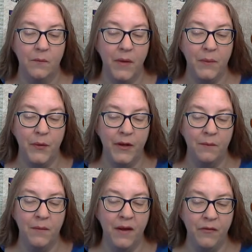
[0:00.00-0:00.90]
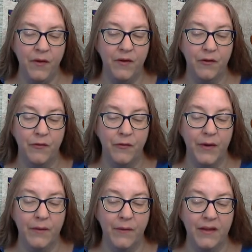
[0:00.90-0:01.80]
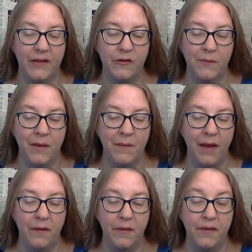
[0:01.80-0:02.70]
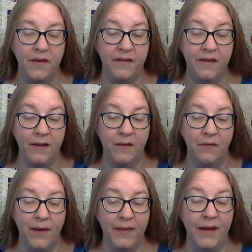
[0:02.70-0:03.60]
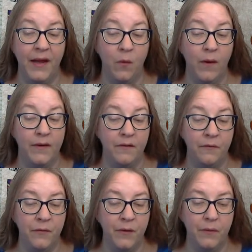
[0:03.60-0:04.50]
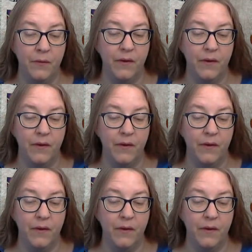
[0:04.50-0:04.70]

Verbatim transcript: by putting my finger frequently to my mouth to signify that I wanted food.